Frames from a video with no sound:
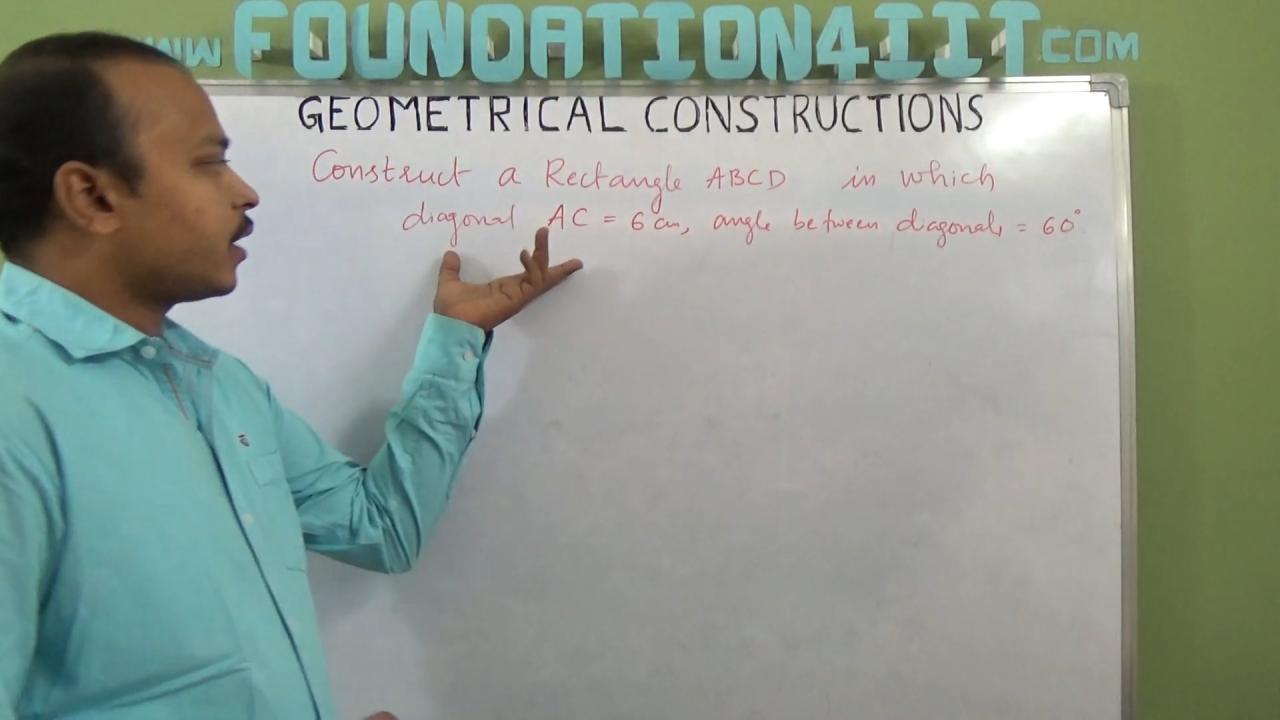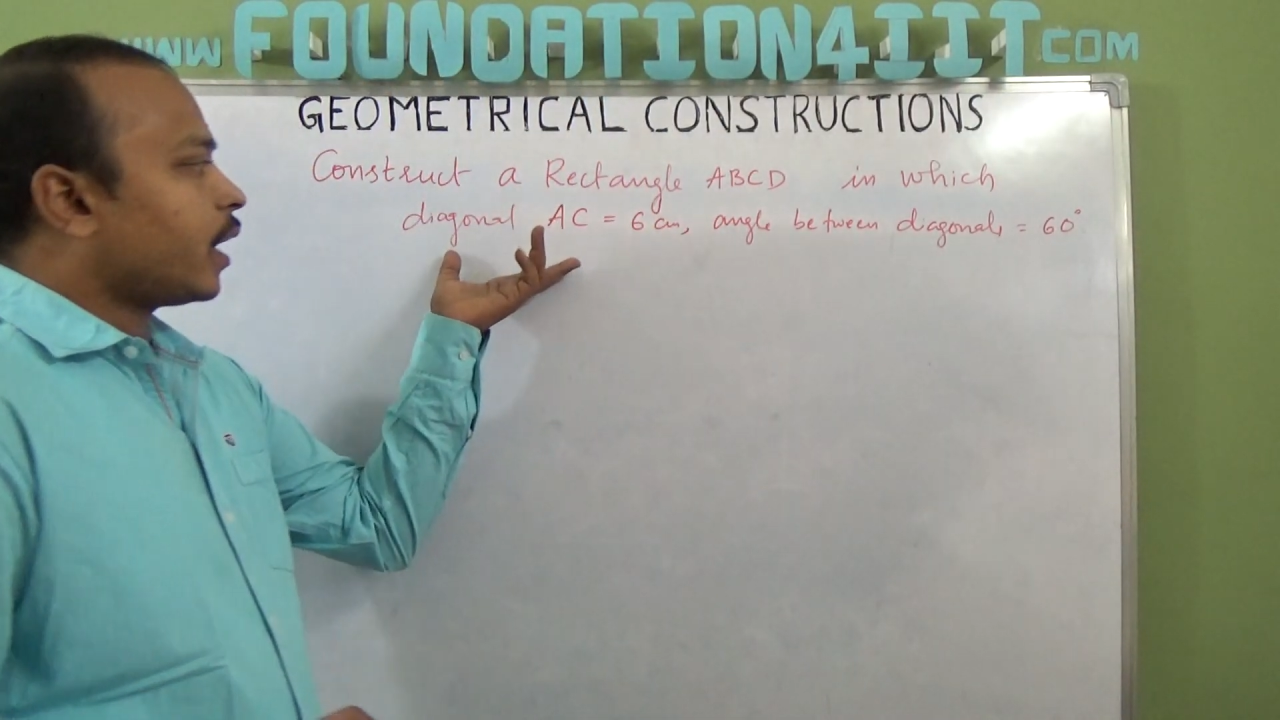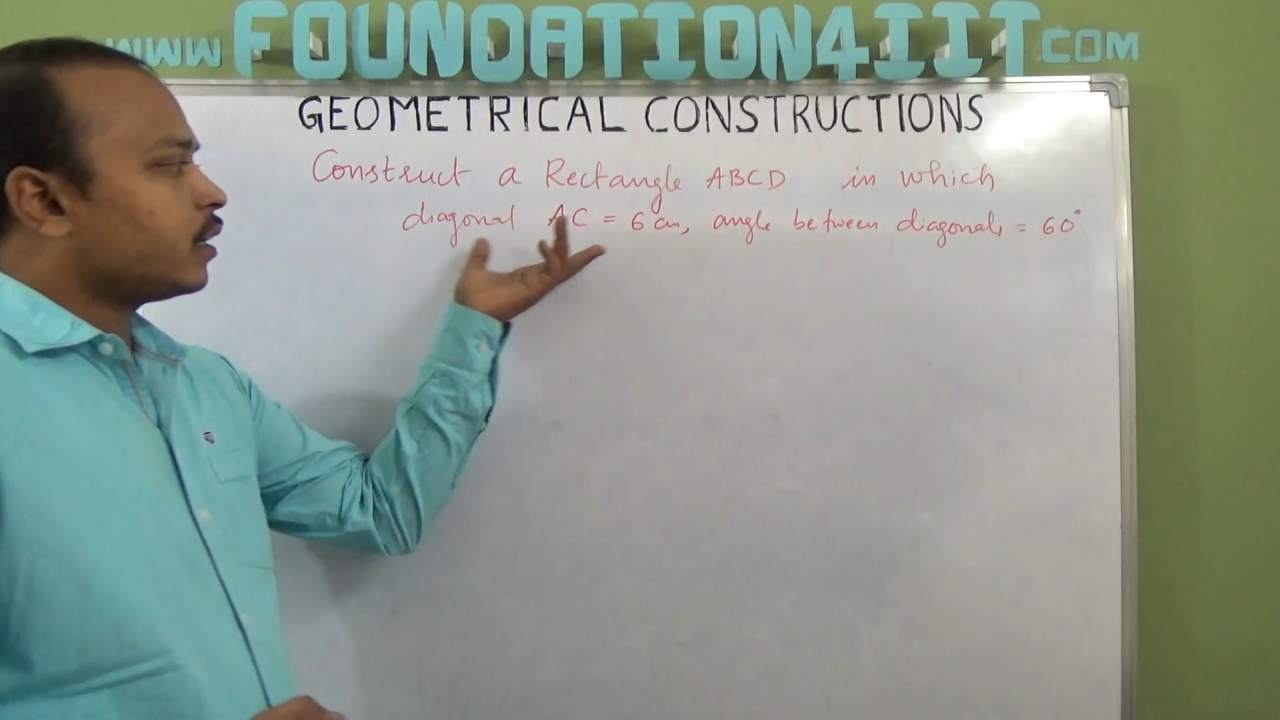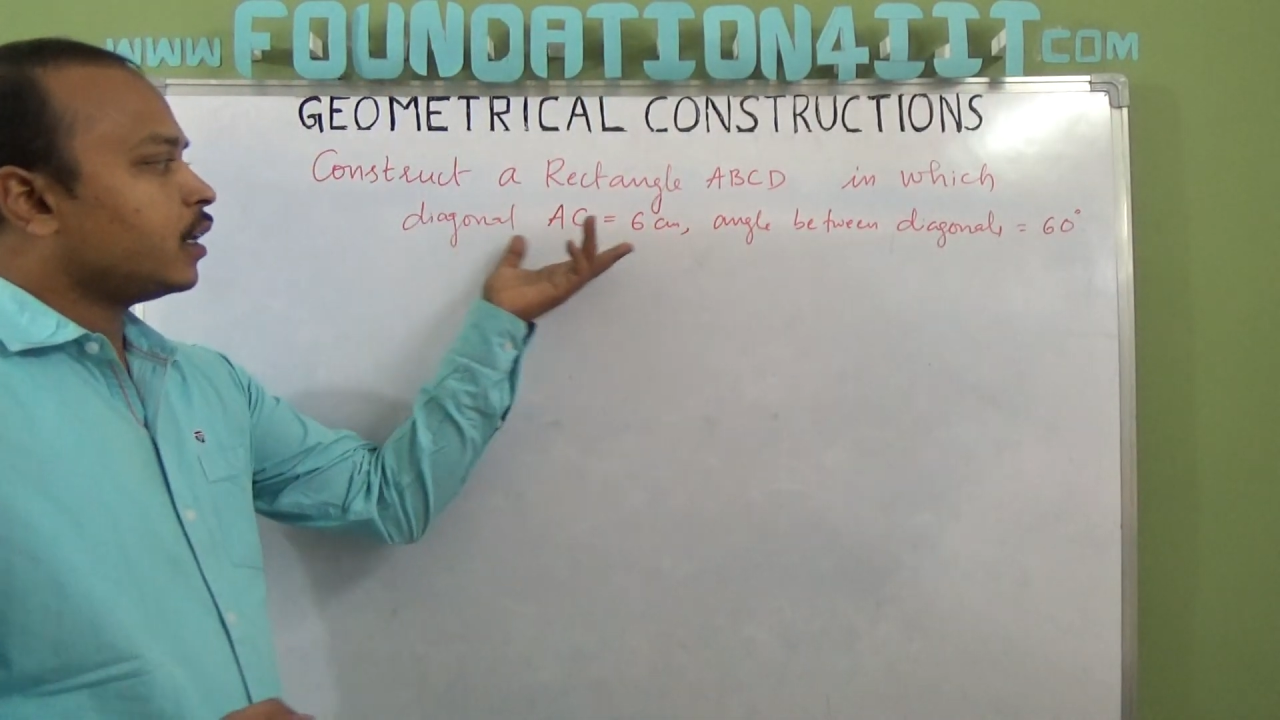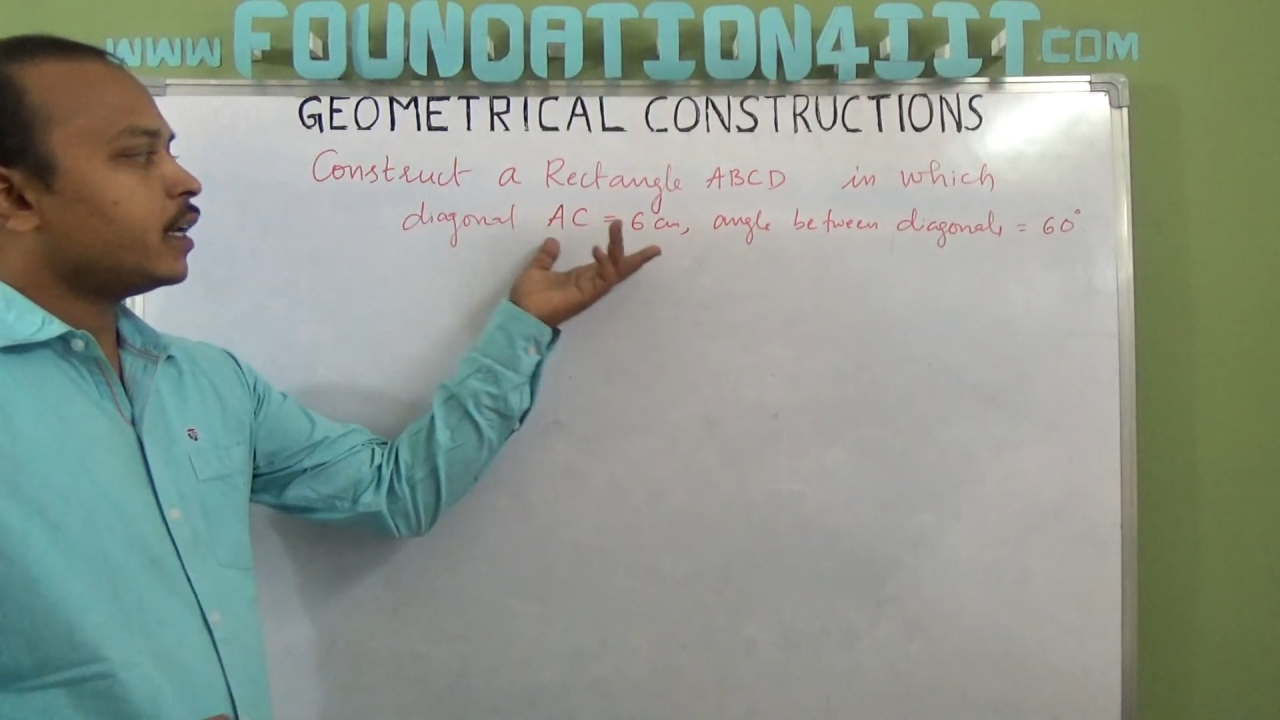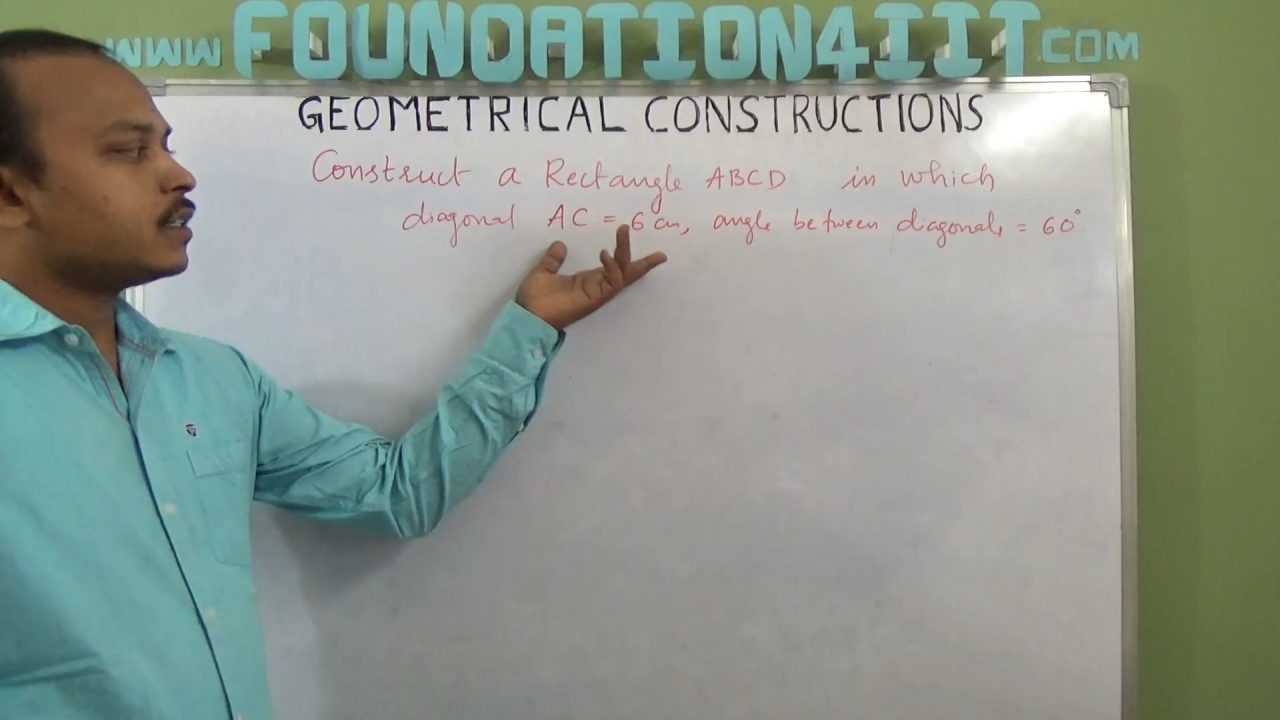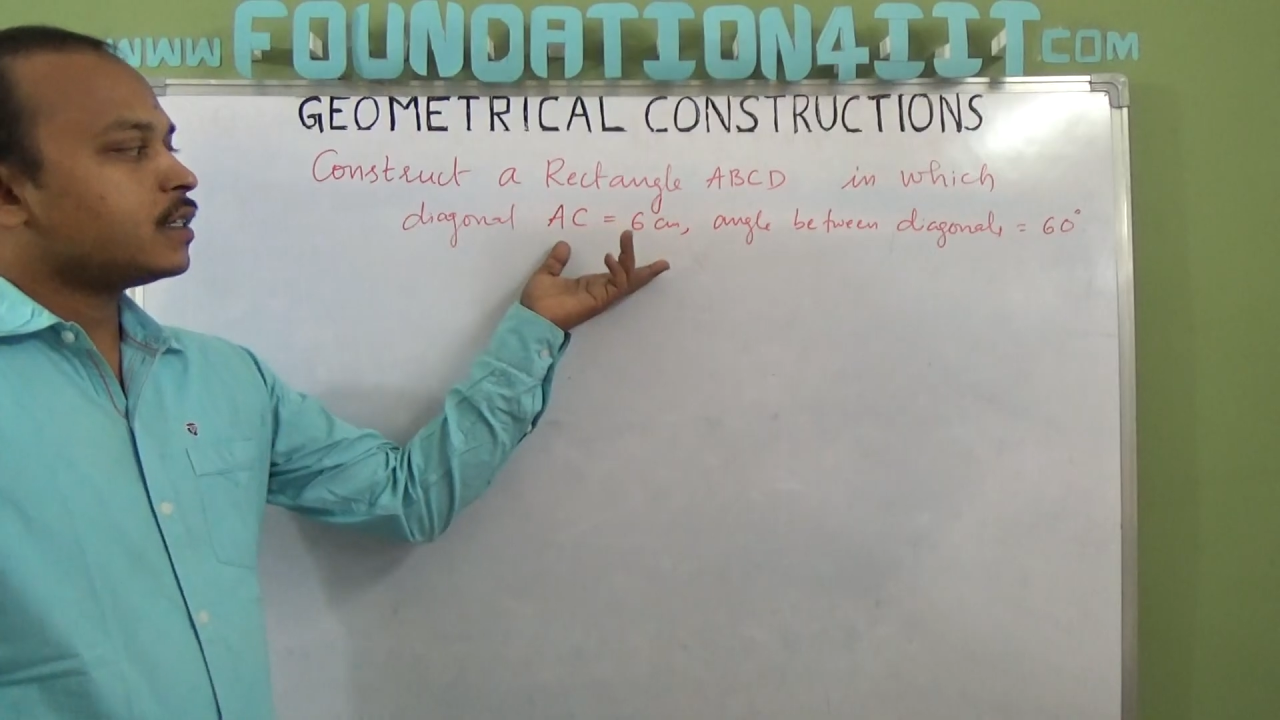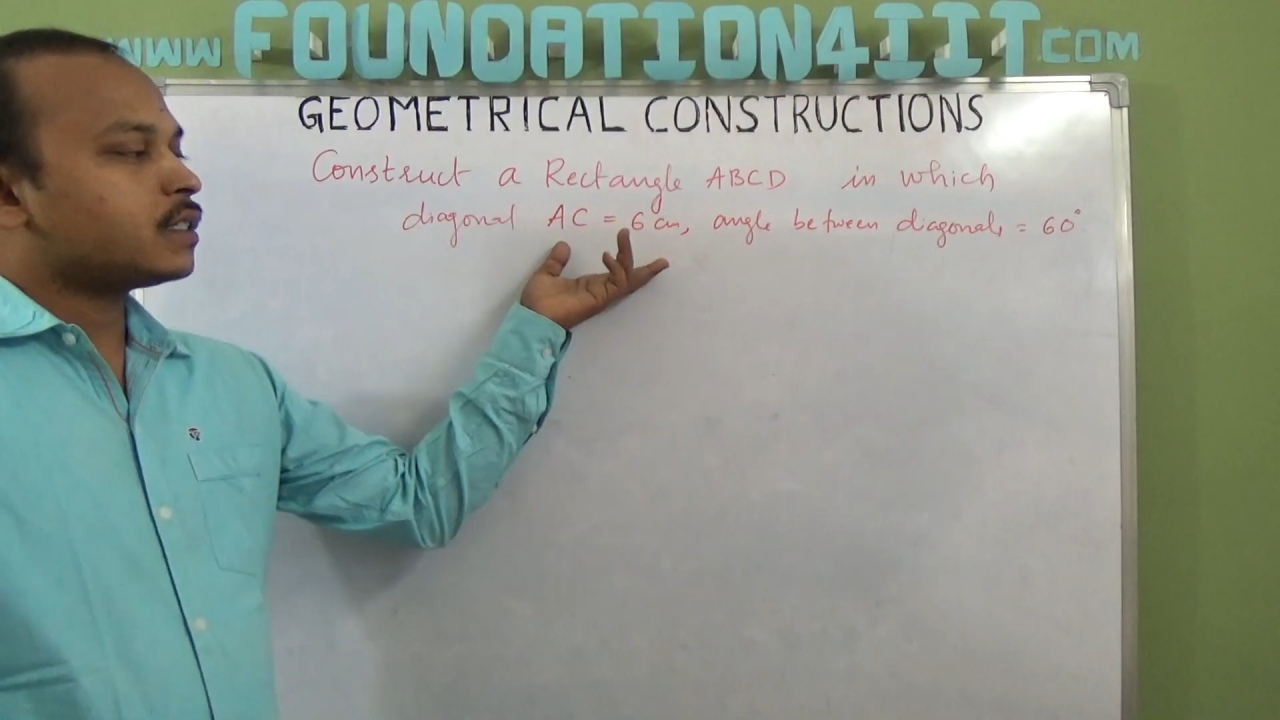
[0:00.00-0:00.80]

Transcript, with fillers: Diagonal AC